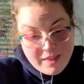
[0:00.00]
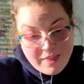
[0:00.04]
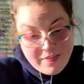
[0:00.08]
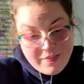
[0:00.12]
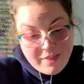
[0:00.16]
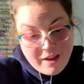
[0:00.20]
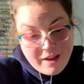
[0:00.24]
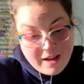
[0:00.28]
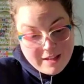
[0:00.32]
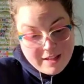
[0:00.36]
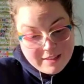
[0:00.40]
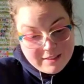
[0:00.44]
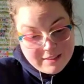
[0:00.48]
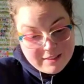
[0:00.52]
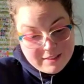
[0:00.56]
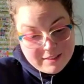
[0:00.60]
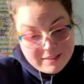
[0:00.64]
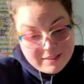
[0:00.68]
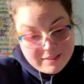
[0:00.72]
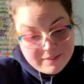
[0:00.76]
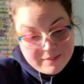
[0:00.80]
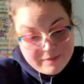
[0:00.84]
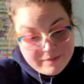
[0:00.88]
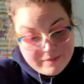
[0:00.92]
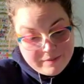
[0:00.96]

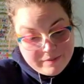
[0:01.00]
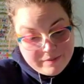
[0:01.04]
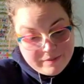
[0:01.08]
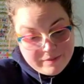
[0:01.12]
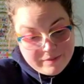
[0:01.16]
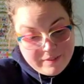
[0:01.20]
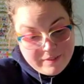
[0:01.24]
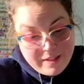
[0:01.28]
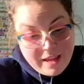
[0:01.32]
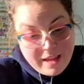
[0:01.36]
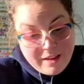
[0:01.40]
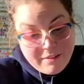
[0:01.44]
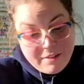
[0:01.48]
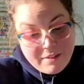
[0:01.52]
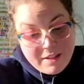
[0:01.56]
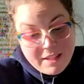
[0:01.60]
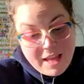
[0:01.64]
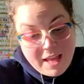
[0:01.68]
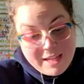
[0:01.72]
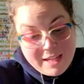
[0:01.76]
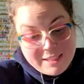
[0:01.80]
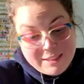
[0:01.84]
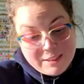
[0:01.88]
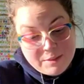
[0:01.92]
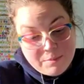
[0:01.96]
Thoughts. A
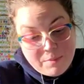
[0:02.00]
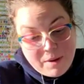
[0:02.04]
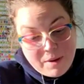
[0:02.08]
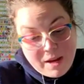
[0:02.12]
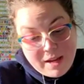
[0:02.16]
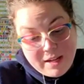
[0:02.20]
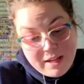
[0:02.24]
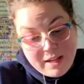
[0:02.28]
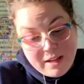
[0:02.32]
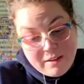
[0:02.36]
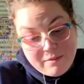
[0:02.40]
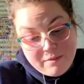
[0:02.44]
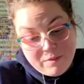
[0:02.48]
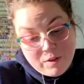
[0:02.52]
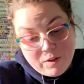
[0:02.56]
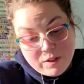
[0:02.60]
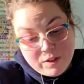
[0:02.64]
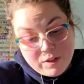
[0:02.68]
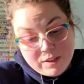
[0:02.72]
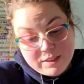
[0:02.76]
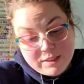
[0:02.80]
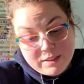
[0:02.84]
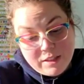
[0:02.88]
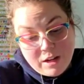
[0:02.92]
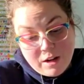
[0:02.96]
relaxed body and
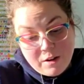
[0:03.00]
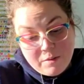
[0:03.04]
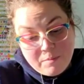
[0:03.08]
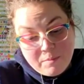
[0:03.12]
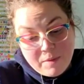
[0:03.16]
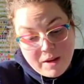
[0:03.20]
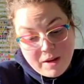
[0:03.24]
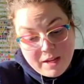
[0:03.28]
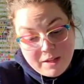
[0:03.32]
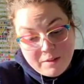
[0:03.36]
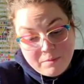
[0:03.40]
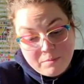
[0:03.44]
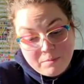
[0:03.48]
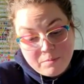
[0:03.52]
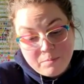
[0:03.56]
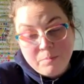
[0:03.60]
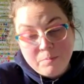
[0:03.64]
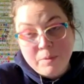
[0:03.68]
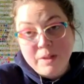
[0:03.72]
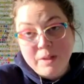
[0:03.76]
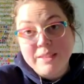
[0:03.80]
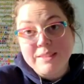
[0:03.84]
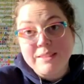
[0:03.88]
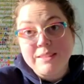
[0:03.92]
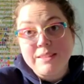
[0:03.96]
focused heart-mind
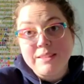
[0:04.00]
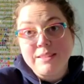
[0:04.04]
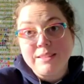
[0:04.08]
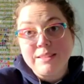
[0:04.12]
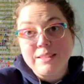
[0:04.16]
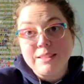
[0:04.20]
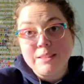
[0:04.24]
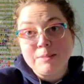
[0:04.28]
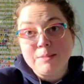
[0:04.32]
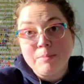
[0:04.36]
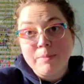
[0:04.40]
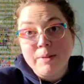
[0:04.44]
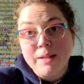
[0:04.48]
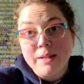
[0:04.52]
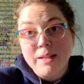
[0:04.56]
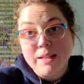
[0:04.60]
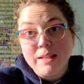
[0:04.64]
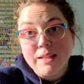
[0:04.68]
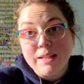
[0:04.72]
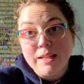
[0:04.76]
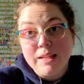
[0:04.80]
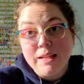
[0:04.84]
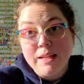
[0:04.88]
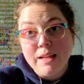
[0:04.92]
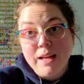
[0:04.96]
brings us
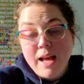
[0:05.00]
stability